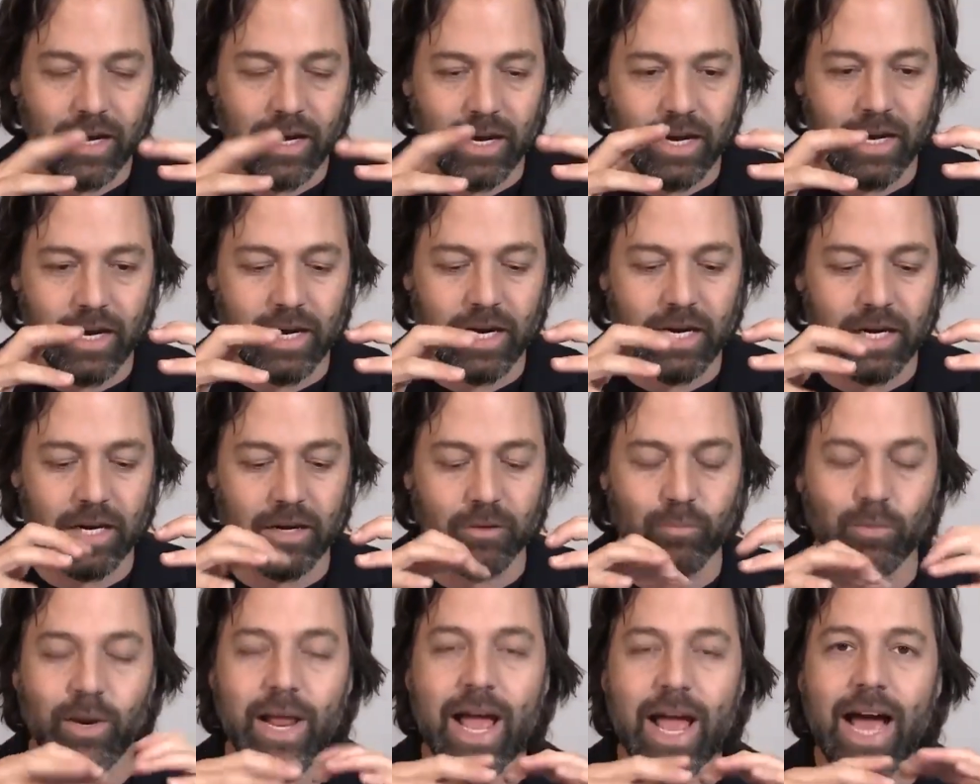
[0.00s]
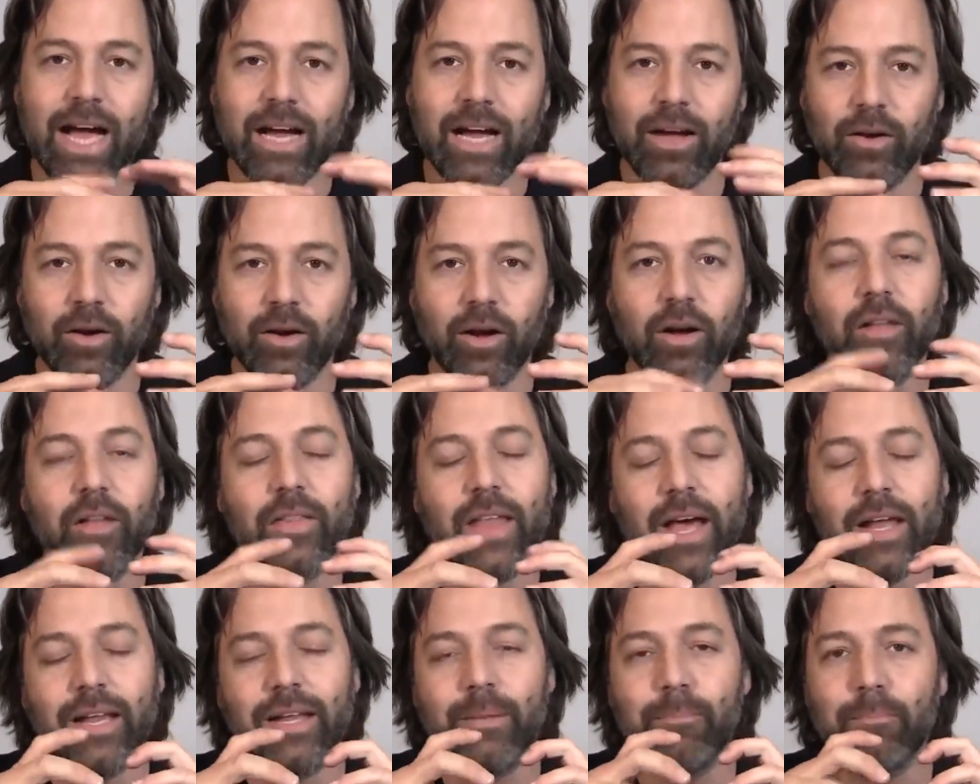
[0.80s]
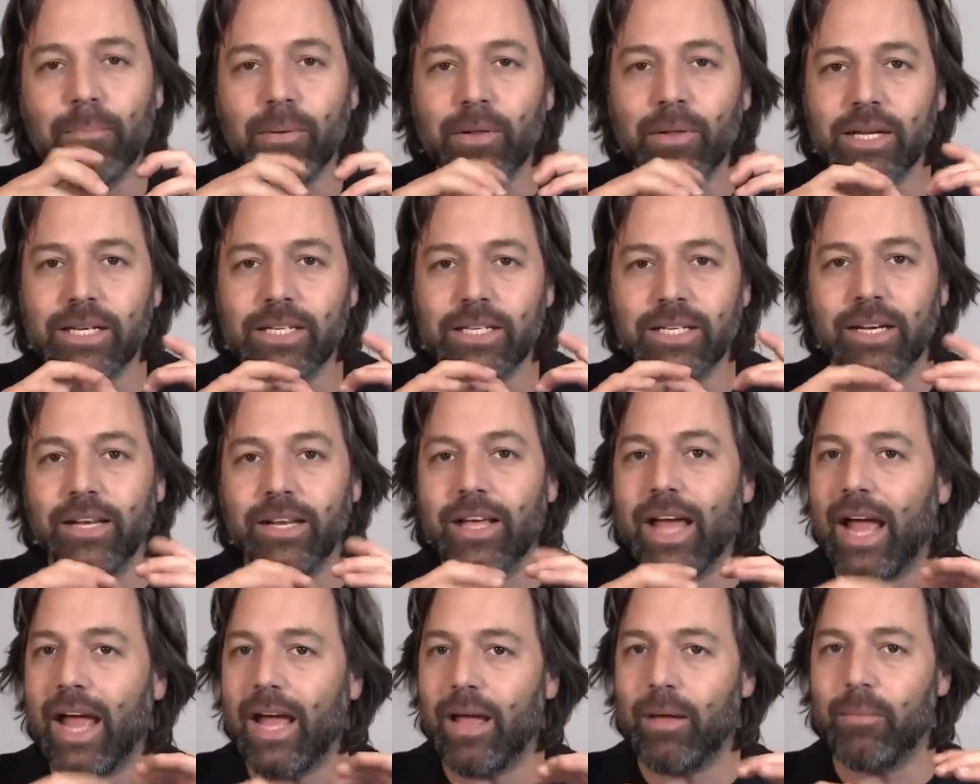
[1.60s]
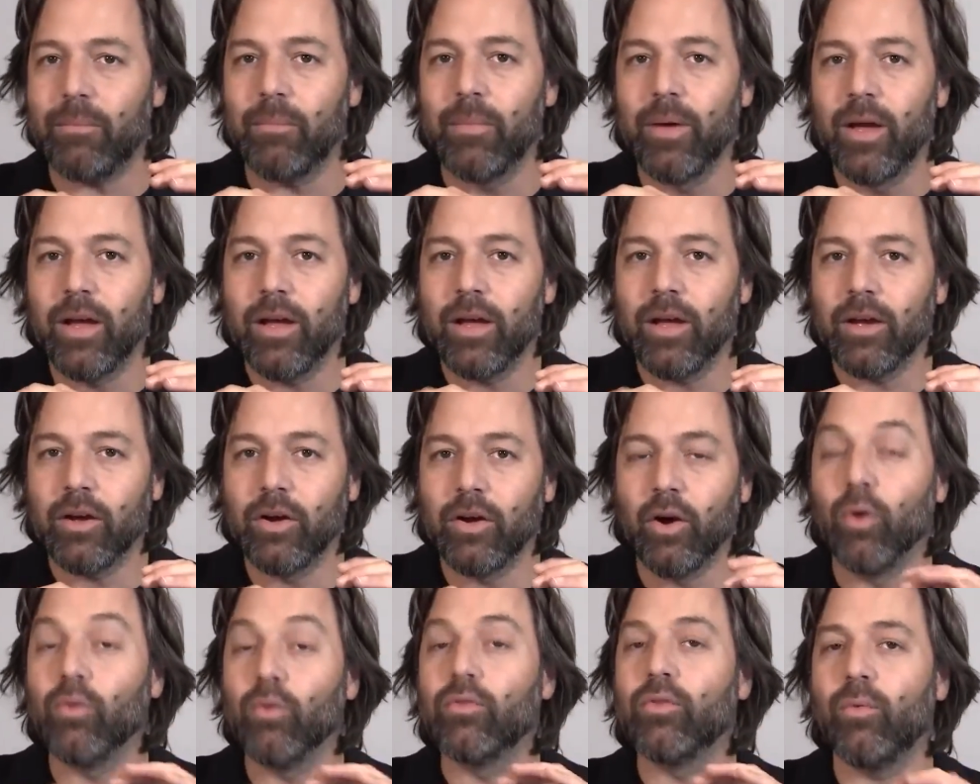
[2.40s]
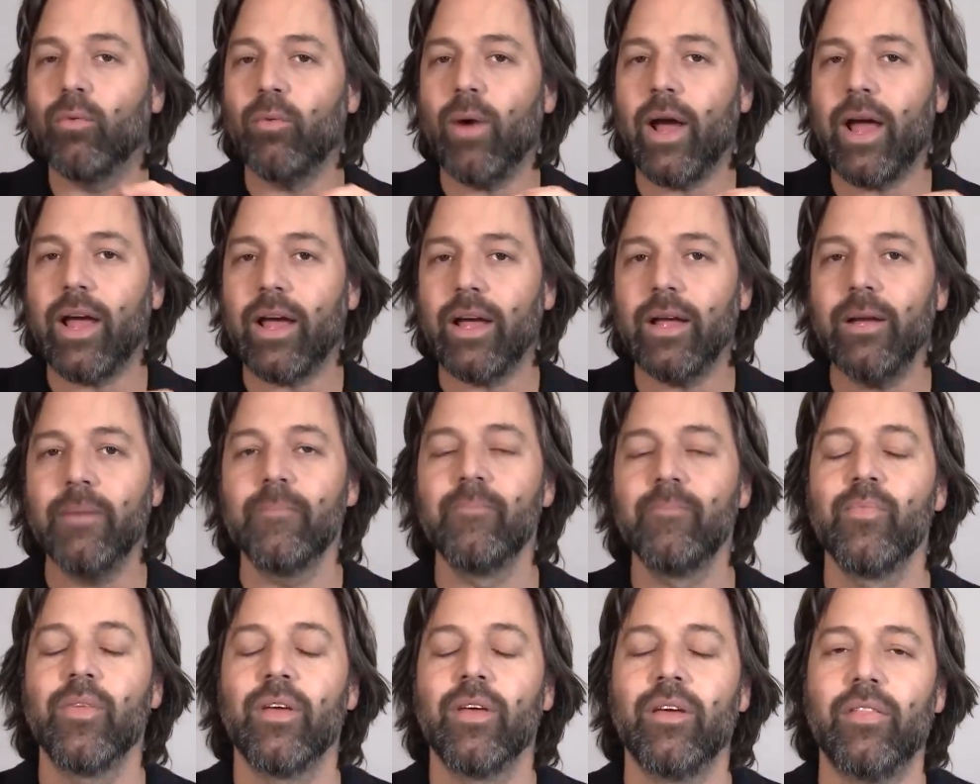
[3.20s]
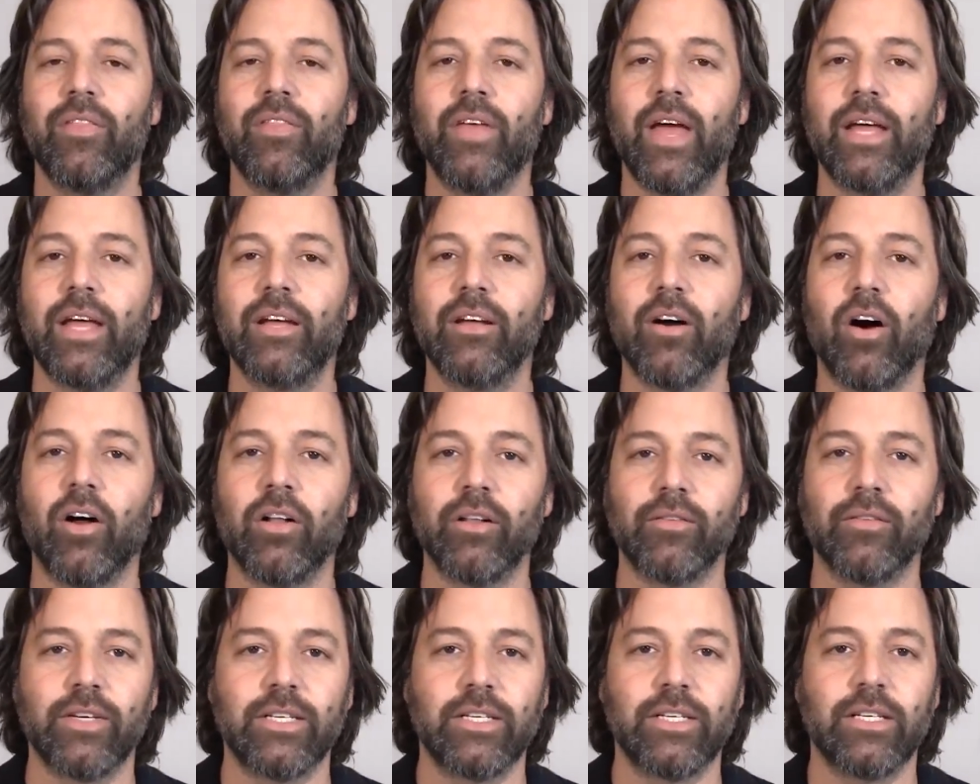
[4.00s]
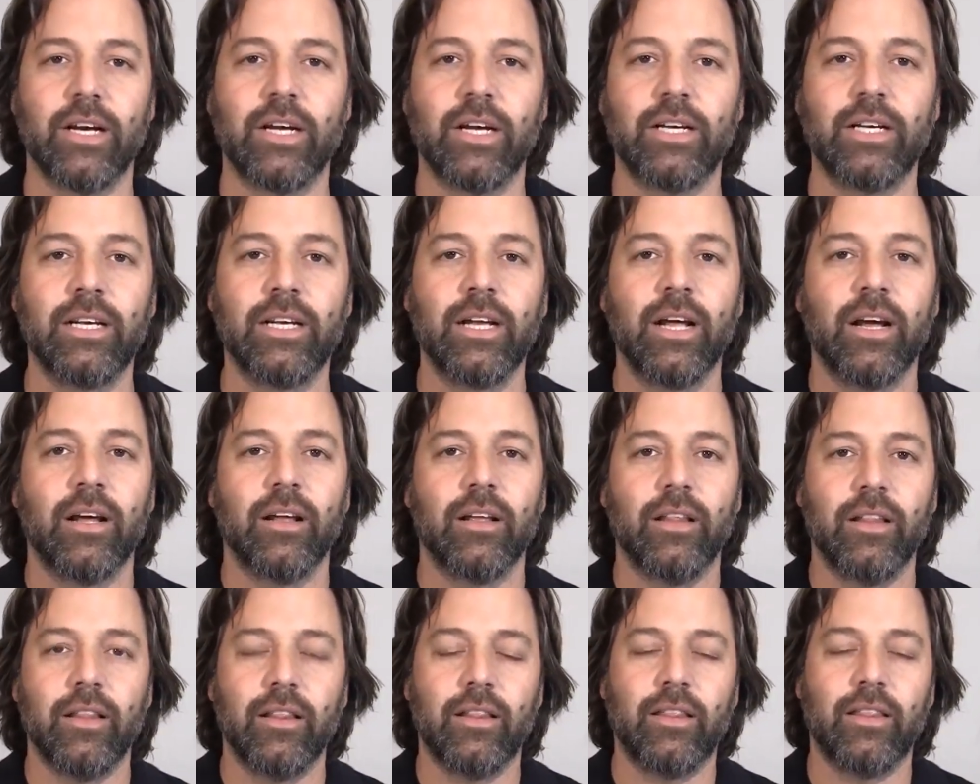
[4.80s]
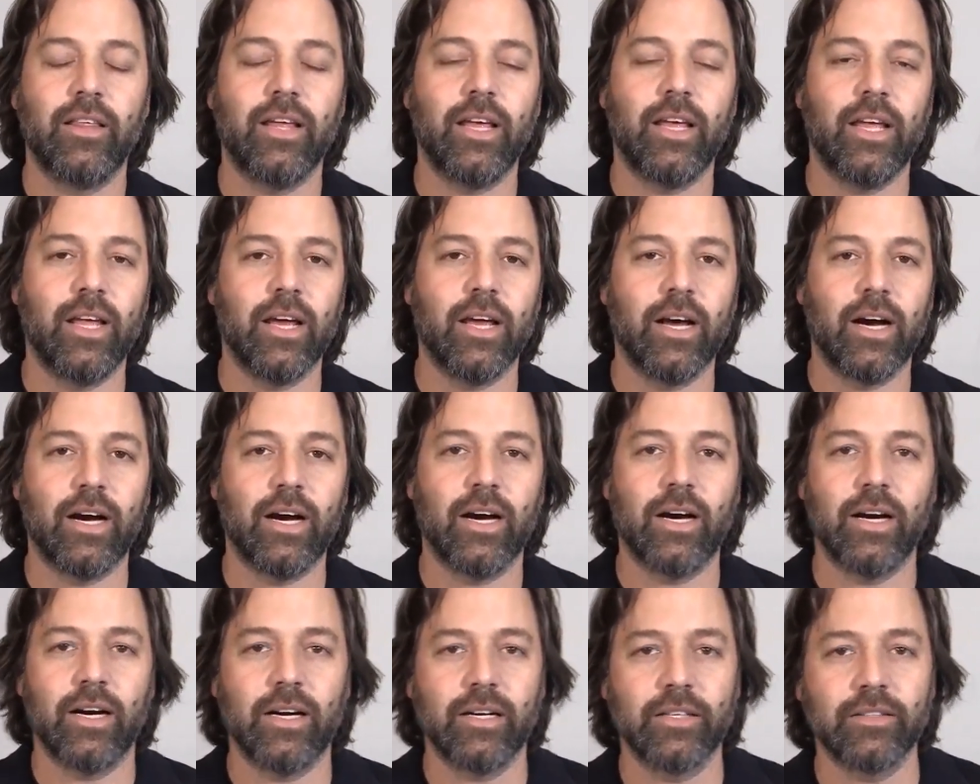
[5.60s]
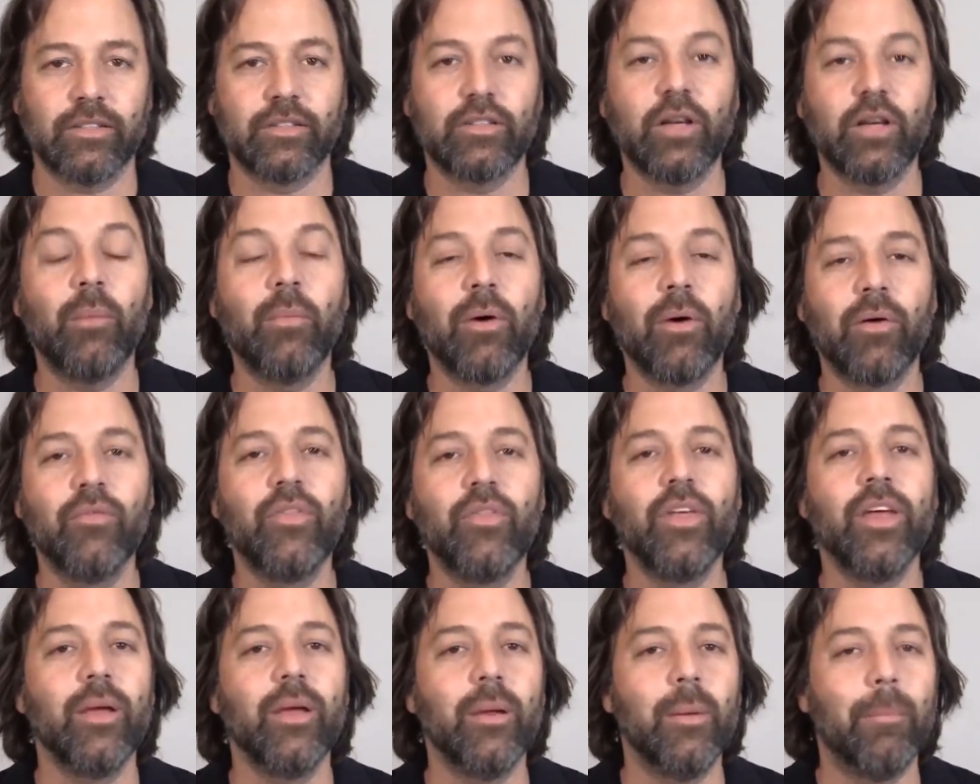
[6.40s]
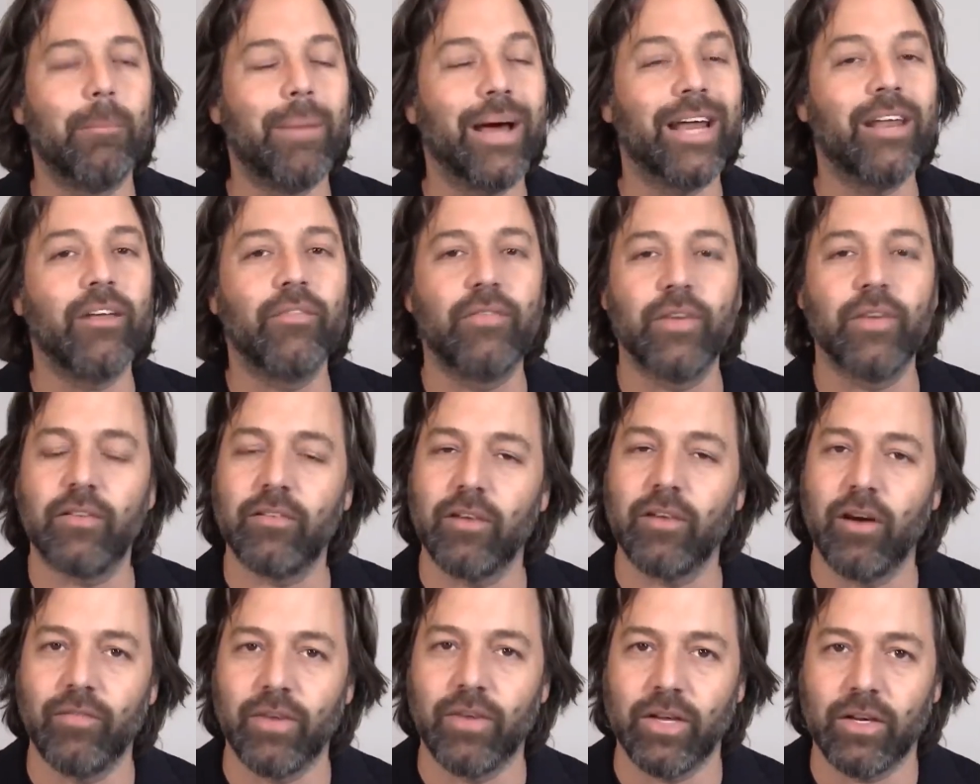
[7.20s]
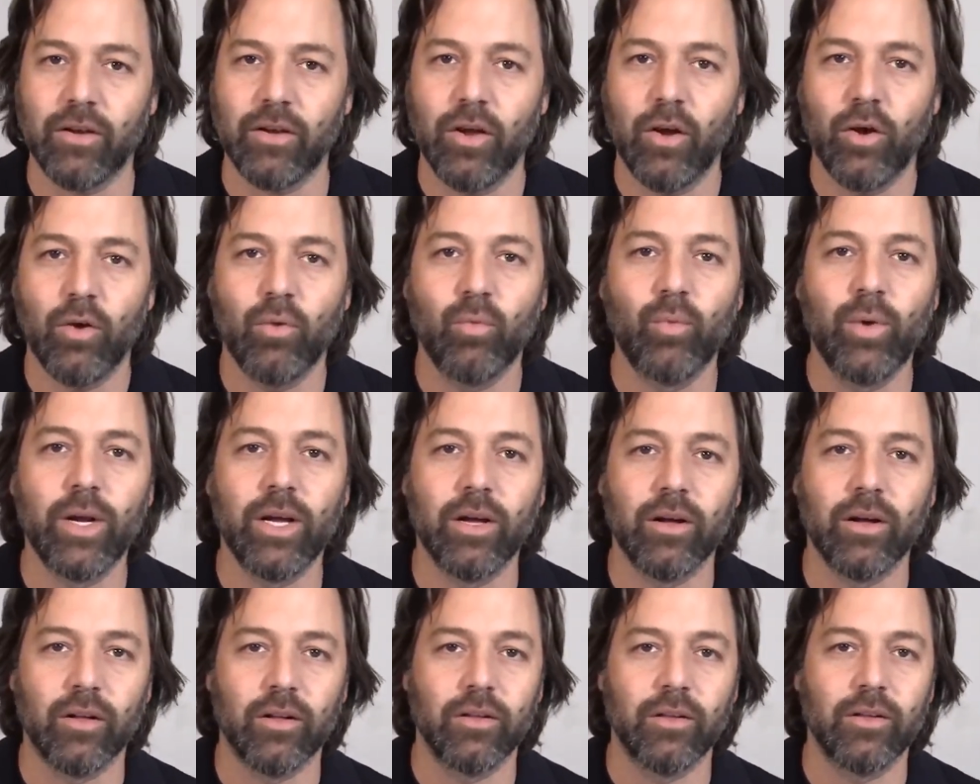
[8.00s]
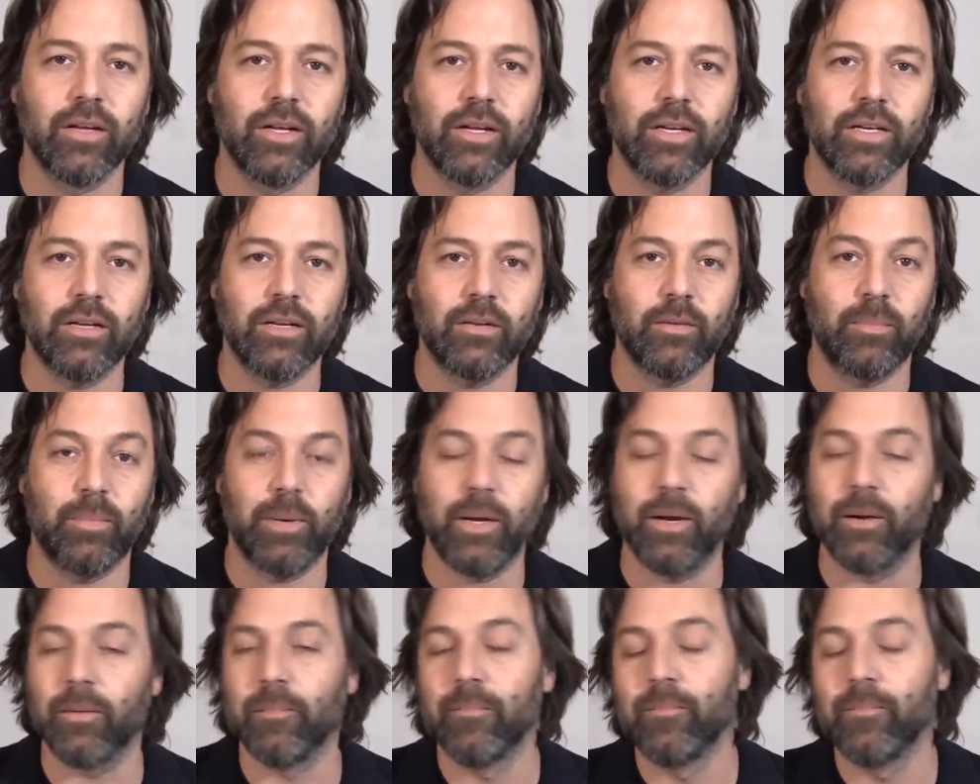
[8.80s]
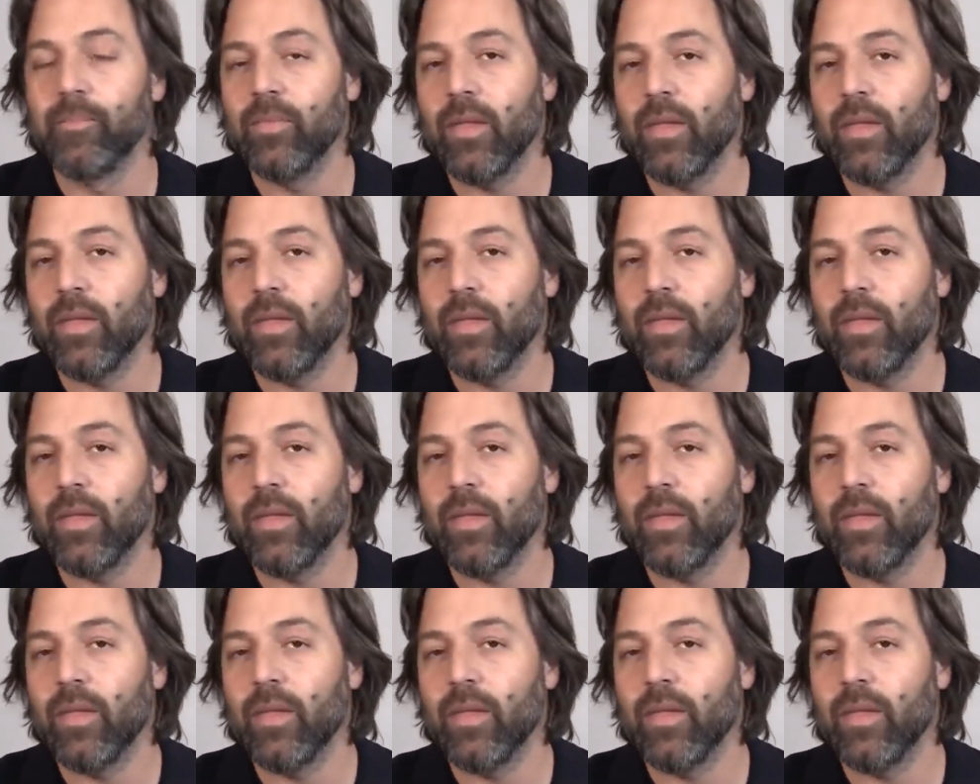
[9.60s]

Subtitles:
implicit game goes away, then all of a sudden the some of the benefits of it will disappear.